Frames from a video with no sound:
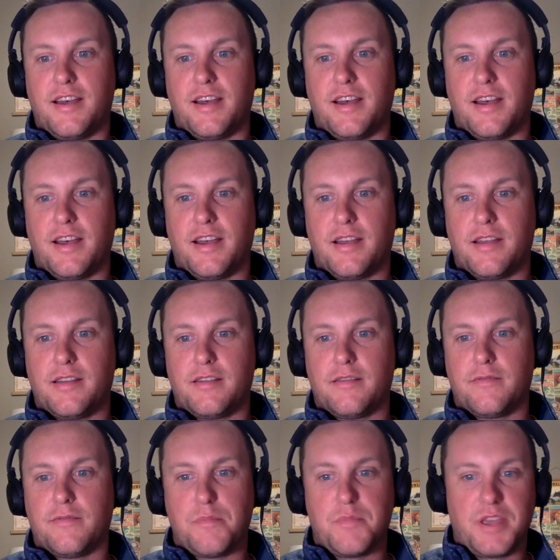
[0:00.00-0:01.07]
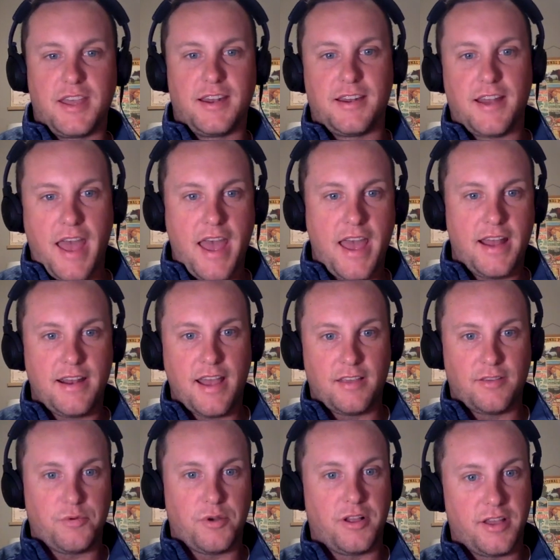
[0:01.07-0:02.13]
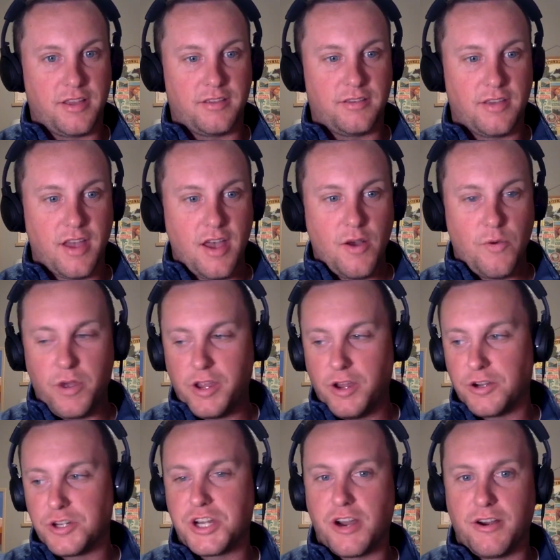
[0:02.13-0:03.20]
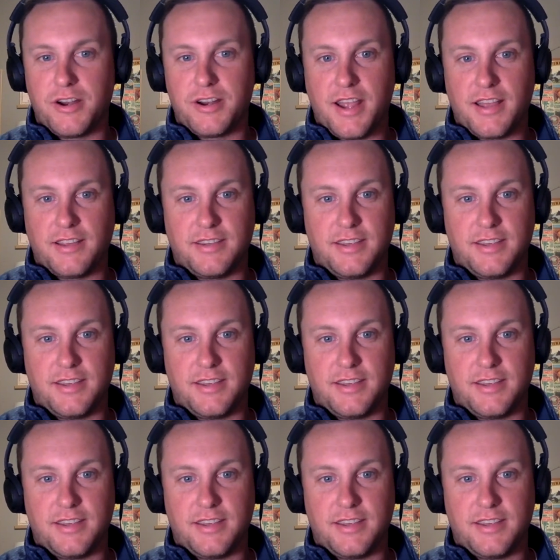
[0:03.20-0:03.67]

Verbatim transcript: Uh, from beginning to end, as well as what you're sharing,